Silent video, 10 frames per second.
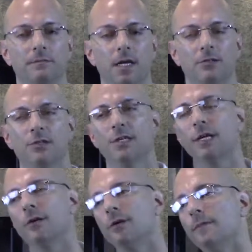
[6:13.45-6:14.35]
And just like
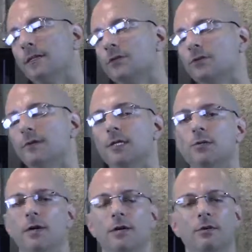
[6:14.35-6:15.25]
you heard about the story of the
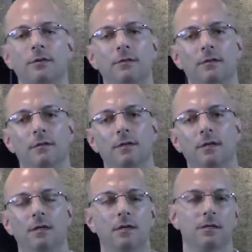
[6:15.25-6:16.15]
20-year-old,
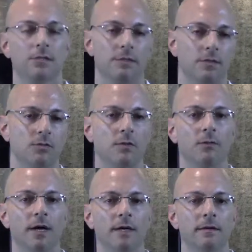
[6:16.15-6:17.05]
symptoms went
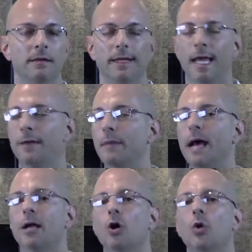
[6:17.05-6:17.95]
away, came
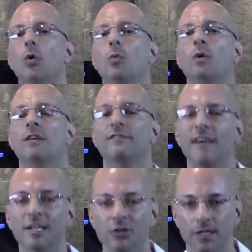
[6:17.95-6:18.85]
back with a
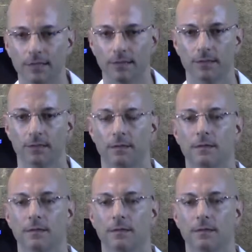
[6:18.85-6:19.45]
vengeance.